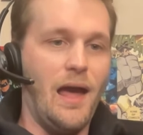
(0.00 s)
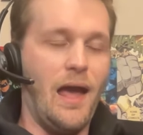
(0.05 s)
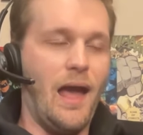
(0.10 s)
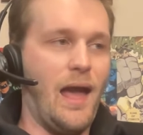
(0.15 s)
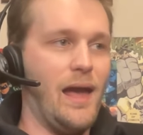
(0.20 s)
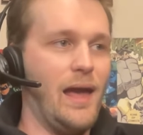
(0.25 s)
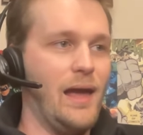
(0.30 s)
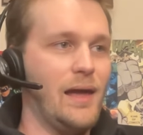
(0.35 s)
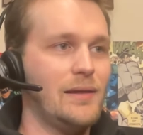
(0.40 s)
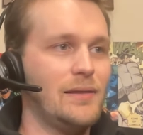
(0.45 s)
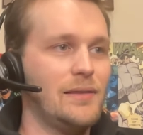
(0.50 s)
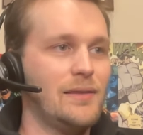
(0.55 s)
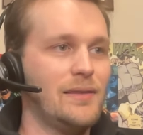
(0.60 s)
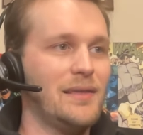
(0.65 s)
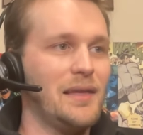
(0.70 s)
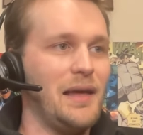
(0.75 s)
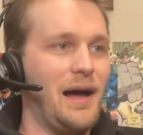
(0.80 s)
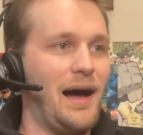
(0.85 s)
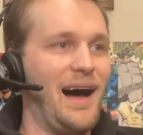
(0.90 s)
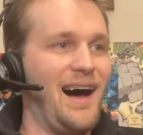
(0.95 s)
and
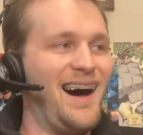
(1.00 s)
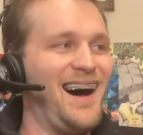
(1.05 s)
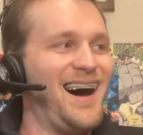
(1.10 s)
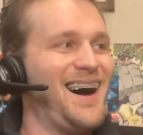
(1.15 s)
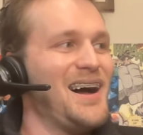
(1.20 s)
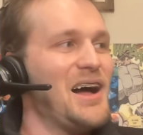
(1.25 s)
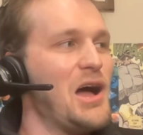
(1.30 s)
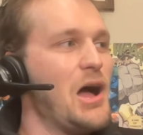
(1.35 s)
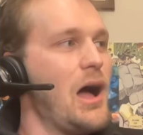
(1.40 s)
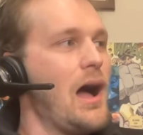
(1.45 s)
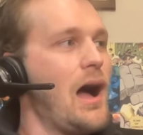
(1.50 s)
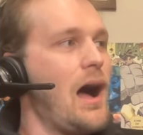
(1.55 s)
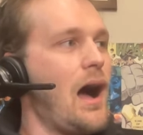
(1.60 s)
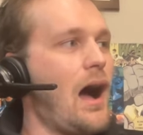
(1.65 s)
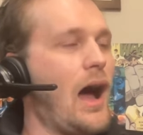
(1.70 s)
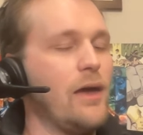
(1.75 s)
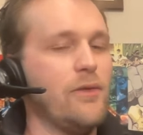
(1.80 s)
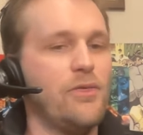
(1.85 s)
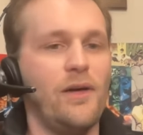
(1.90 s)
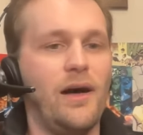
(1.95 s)
uh,
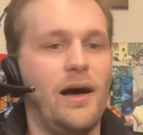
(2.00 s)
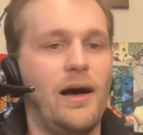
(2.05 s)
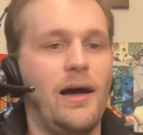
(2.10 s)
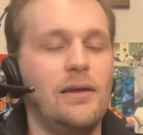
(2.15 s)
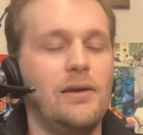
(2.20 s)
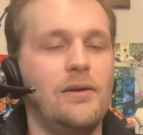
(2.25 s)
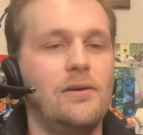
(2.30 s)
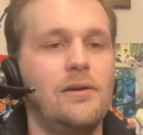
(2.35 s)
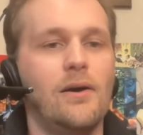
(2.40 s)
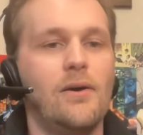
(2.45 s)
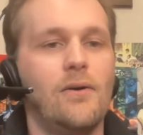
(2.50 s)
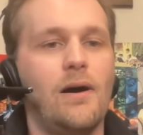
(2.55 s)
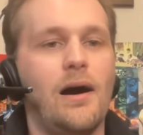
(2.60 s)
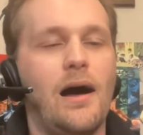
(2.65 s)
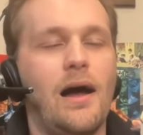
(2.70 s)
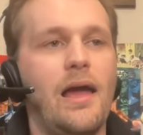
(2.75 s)
I thought, you know,